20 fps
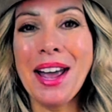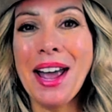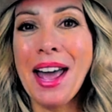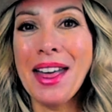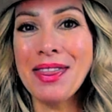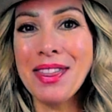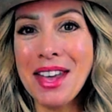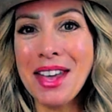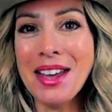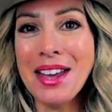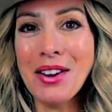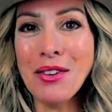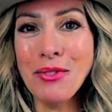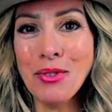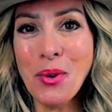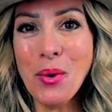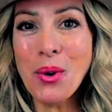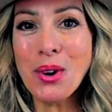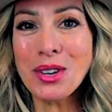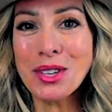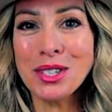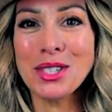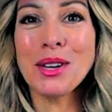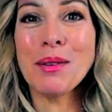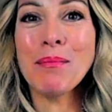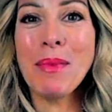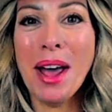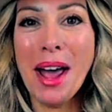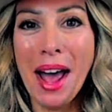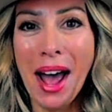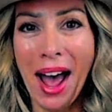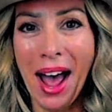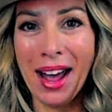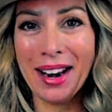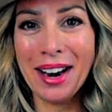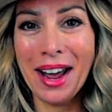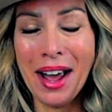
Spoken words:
And then of course my hat.